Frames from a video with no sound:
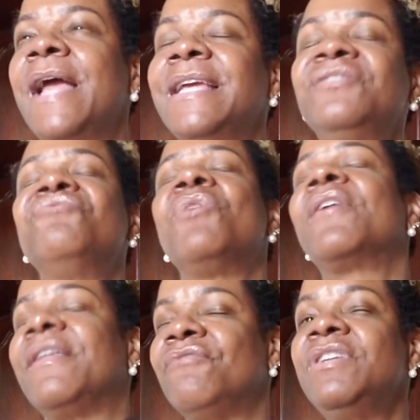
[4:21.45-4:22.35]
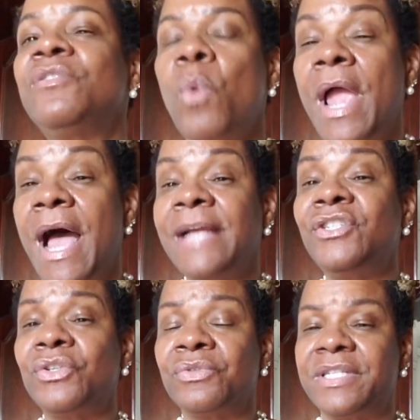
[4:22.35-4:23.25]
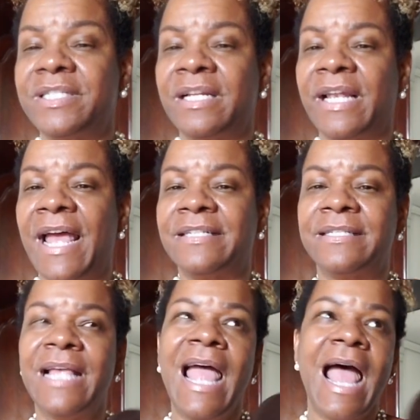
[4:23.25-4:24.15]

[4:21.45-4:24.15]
I guess, the reason why I chose the sunglasses,